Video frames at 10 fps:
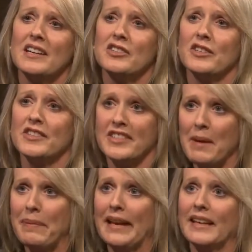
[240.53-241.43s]
to
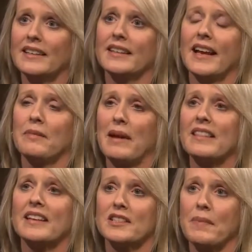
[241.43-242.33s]
step in and make
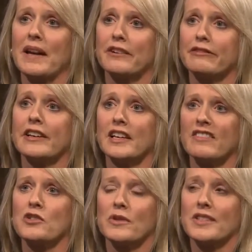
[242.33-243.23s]
things better for
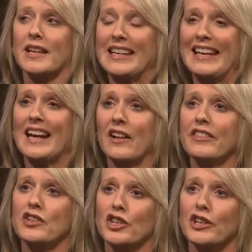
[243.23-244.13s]
individuals that need
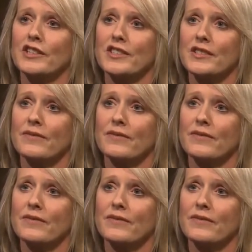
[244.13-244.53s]
health insurance. And